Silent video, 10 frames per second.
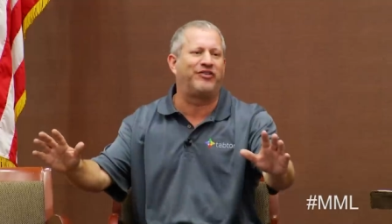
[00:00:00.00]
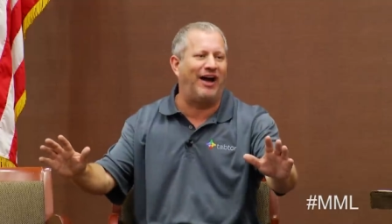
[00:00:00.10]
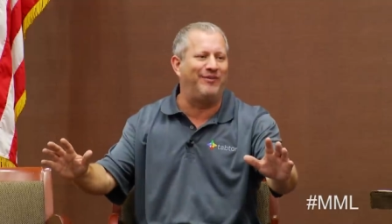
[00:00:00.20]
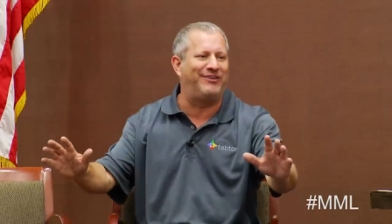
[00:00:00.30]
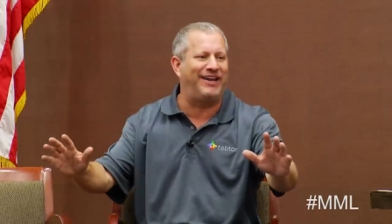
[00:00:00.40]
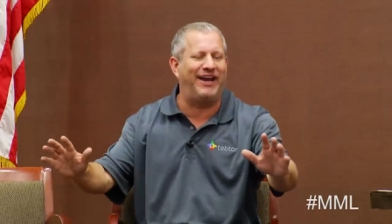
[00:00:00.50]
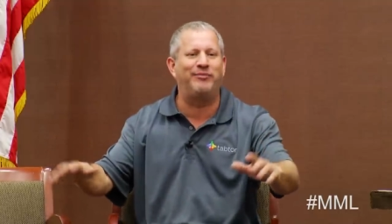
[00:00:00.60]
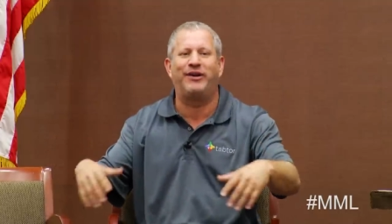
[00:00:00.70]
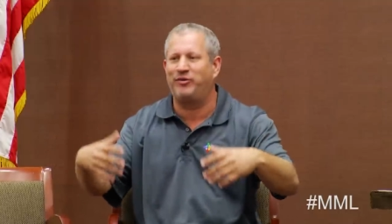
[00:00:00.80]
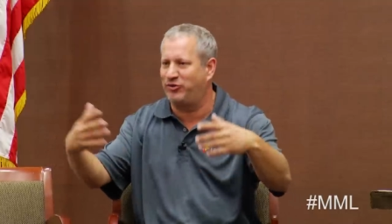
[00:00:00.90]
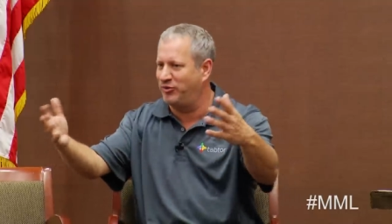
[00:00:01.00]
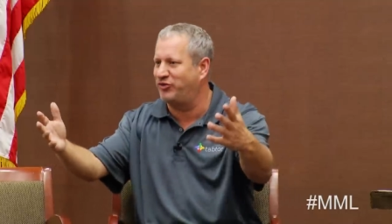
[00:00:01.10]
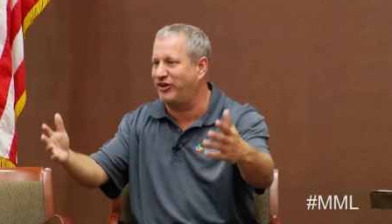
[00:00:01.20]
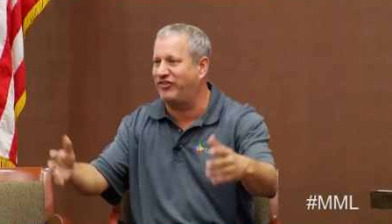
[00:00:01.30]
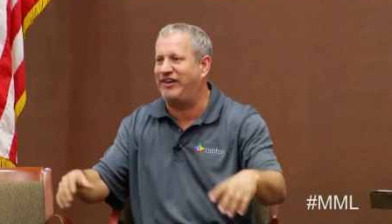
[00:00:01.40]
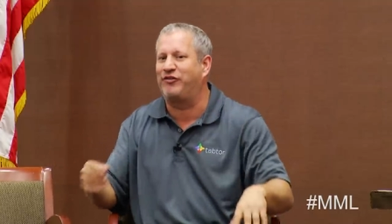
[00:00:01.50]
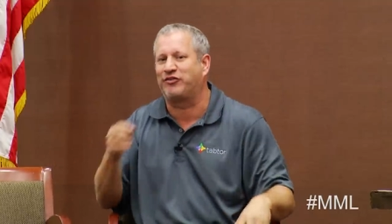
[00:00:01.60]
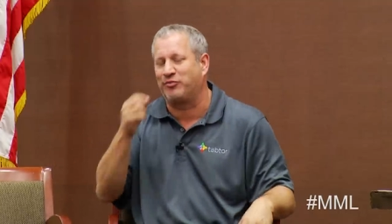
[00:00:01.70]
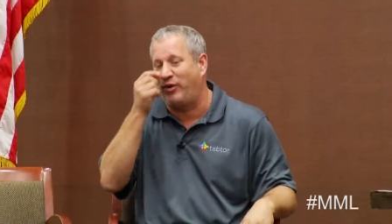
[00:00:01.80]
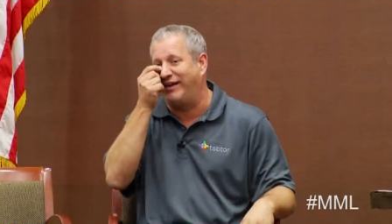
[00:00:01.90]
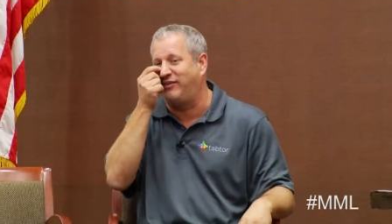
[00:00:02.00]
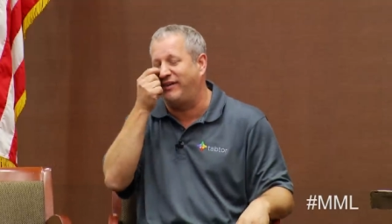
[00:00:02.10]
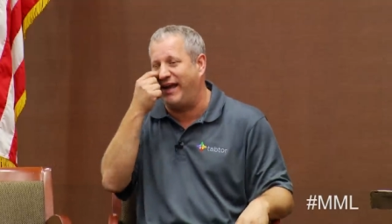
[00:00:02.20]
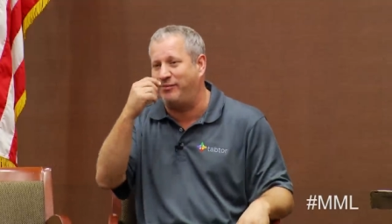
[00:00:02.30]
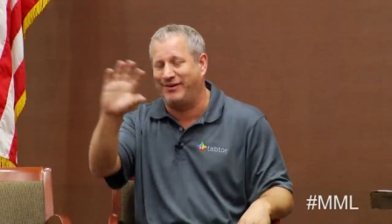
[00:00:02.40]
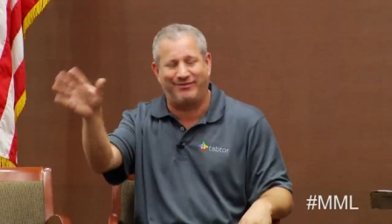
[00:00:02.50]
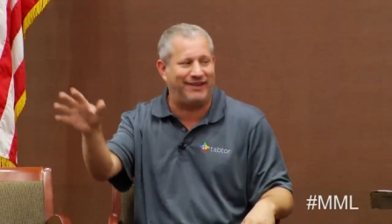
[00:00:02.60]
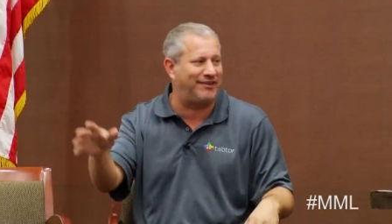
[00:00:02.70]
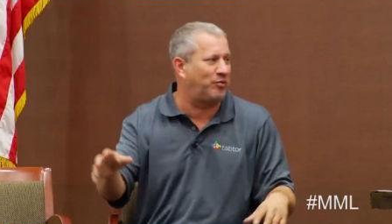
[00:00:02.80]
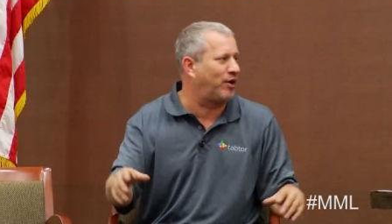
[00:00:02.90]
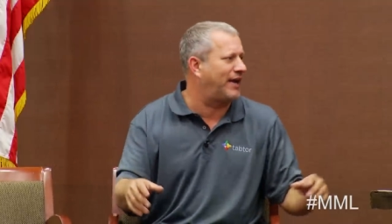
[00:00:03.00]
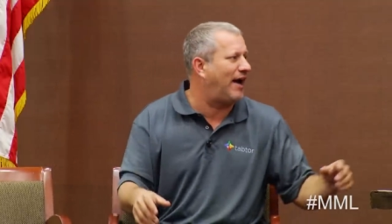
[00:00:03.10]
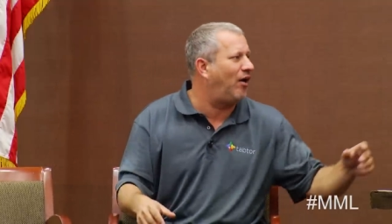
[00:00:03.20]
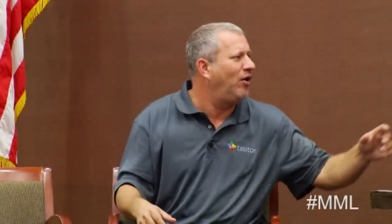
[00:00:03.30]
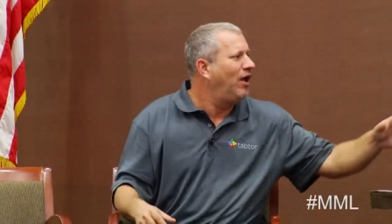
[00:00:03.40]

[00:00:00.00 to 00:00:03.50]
time today, but it was going to save us from Y2K, but that didn't work out.